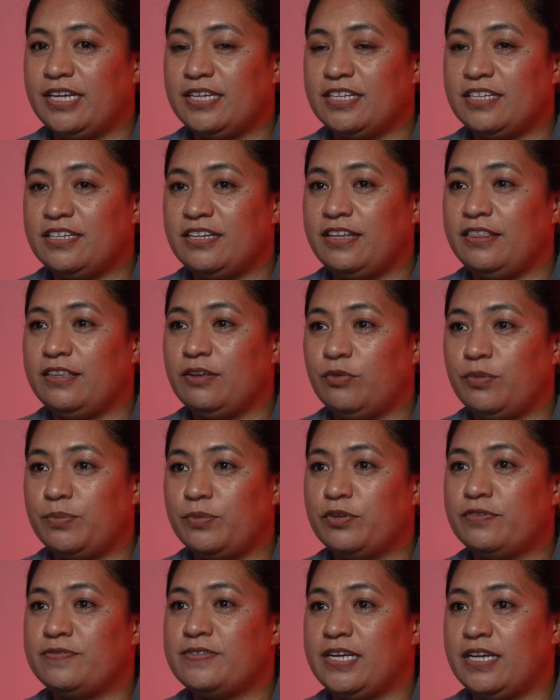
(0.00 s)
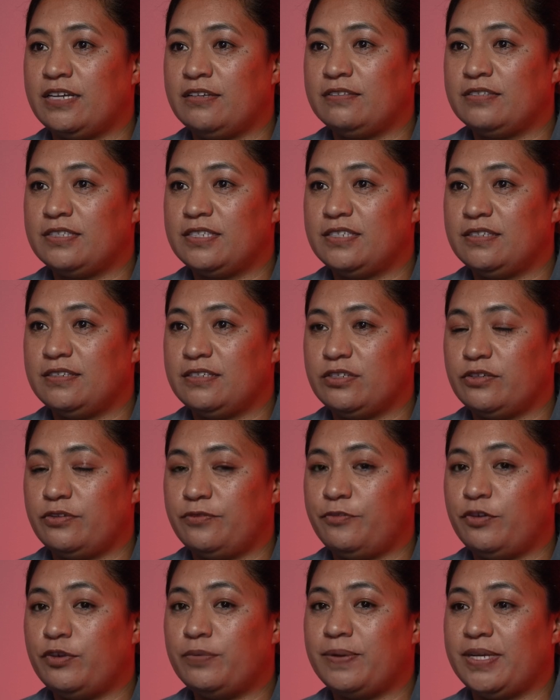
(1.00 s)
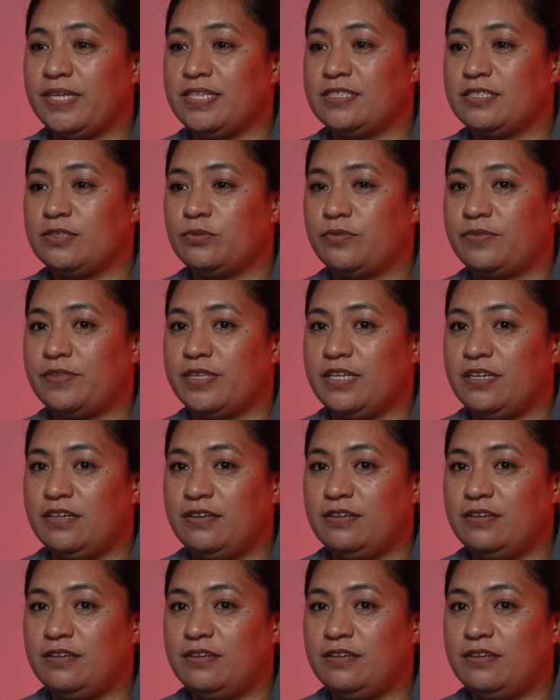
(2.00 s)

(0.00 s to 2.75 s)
Lynn and then we moved out to a few places within